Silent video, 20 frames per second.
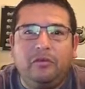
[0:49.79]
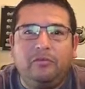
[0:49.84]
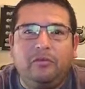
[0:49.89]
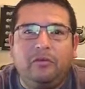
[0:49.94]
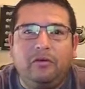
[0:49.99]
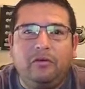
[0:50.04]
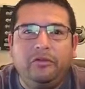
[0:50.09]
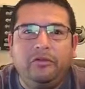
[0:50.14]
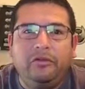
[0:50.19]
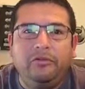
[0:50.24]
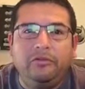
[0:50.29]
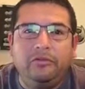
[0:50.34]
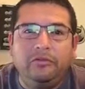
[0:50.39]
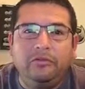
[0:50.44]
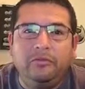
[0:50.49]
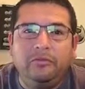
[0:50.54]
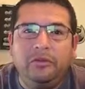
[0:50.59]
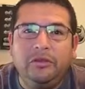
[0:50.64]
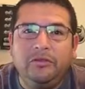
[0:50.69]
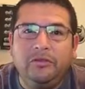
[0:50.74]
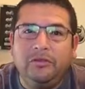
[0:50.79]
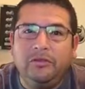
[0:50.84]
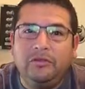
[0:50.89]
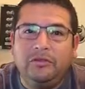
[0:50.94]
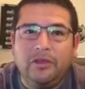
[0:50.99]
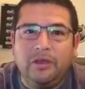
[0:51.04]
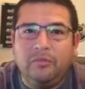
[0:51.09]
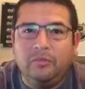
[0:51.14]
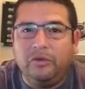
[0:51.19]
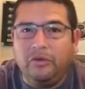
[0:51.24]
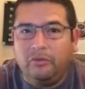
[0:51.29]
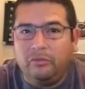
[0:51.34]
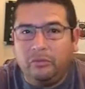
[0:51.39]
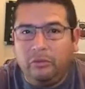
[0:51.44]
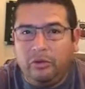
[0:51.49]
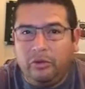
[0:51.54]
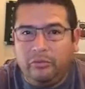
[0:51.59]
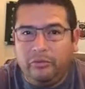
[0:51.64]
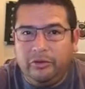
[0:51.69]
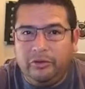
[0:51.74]
of all these user PCs can be
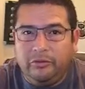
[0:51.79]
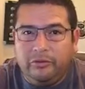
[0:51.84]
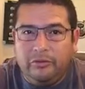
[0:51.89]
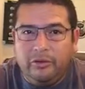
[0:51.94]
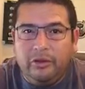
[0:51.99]
overwhelming.